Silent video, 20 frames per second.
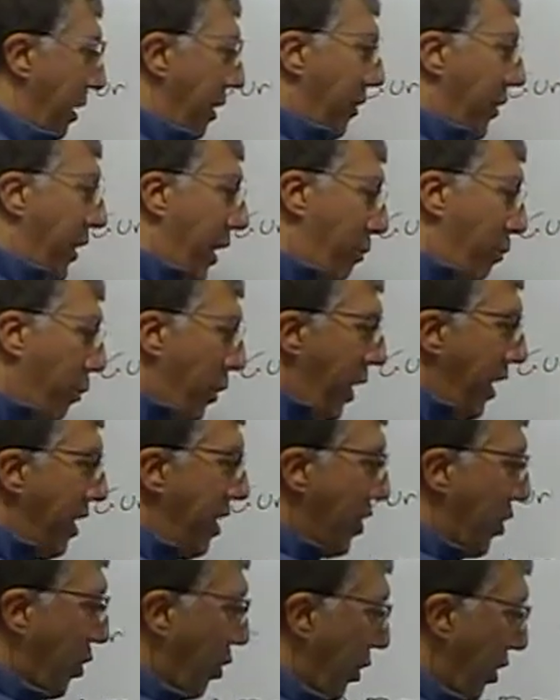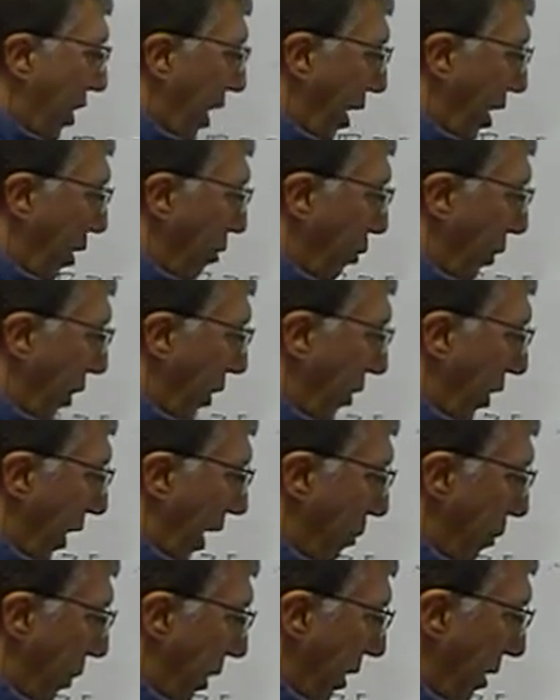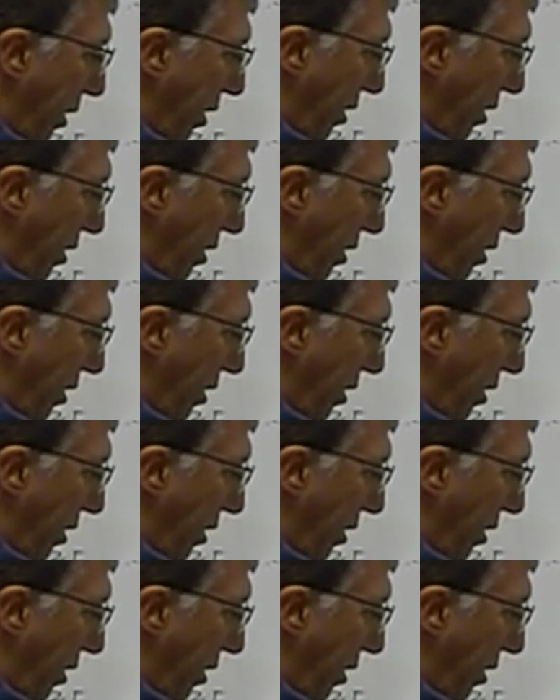that flays because that can build up and